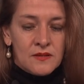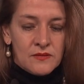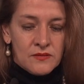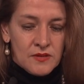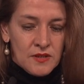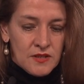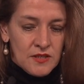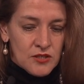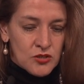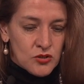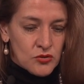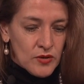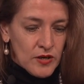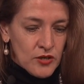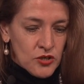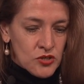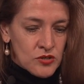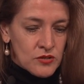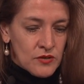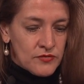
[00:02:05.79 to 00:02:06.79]
The
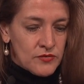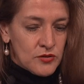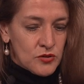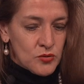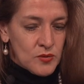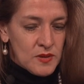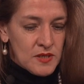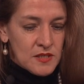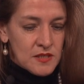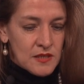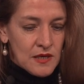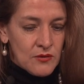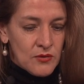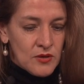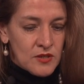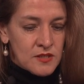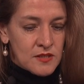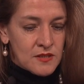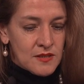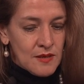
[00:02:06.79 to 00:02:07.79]
destruction of the Twin
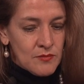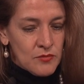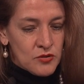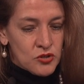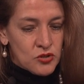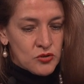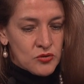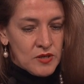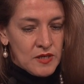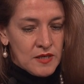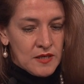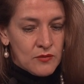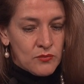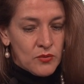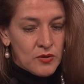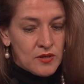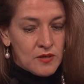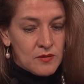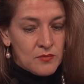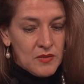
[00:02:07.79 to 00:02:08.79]
Towers demonstrated
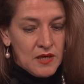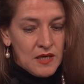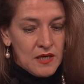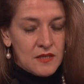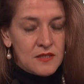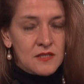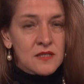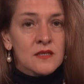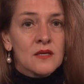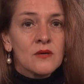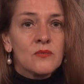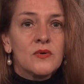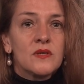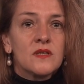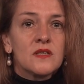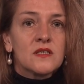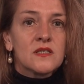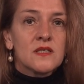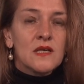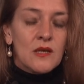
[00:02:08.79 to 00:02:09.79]
what it means when
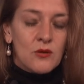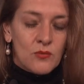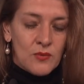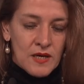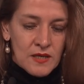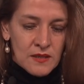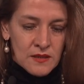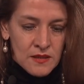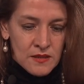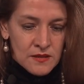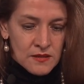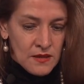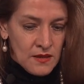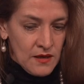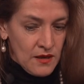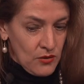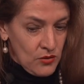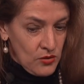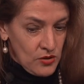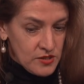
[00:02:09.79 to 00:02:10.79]
the silhouette is
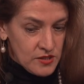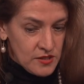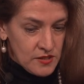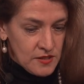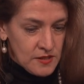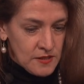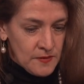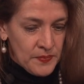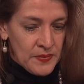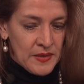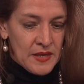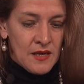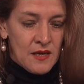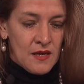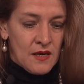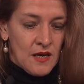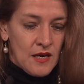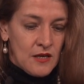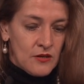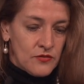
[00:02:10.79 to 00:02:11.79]
altered,
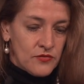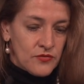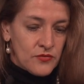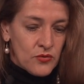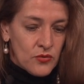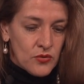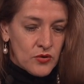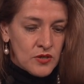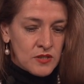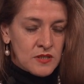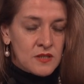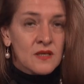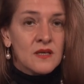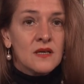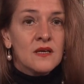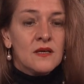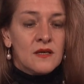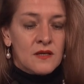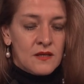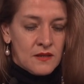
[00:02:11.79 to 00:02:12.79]
and of course,
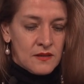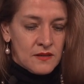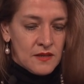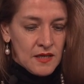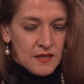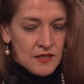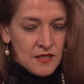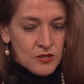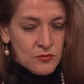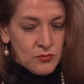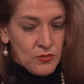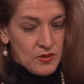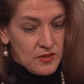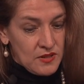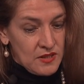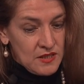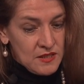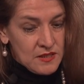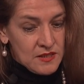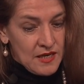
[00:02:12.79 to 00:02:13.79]
that is what
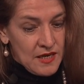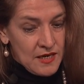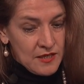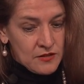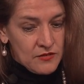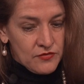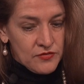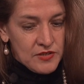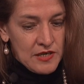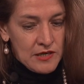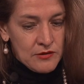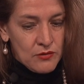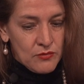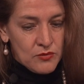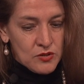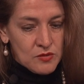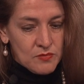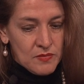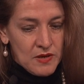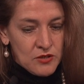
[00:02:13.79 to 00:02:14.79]
this act of terror
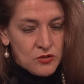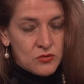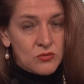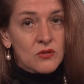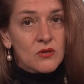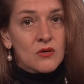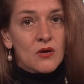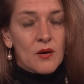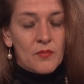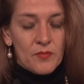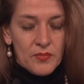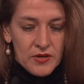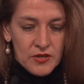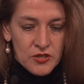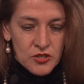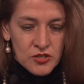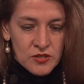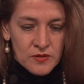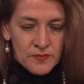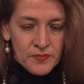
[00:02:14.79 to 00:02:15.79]
was meant to
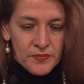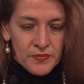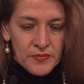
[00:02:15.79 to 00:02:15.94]
accomplish: